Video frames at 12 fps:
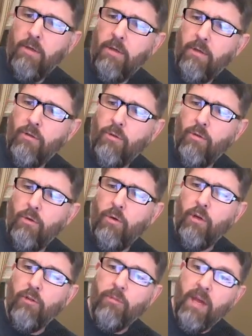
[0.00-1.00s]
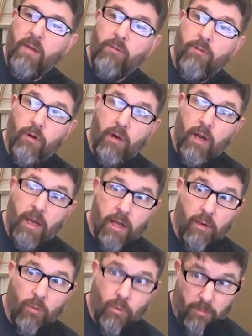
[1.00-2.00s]
It's made for a
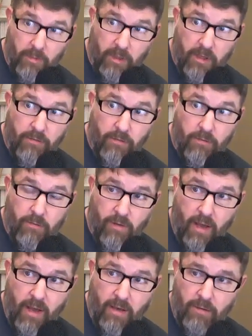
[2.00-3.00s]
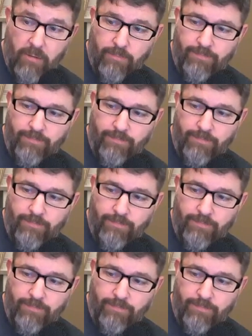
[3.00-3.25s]
rimless tank.